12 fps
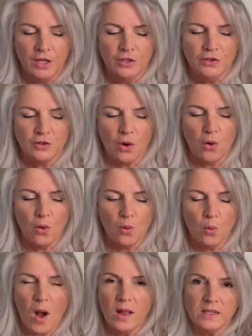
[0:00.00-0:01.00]
So
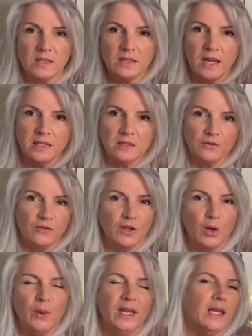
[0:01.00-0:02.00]
while it's nice and
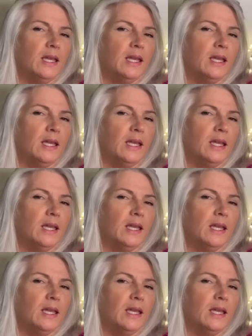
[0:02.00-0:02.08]
flowy,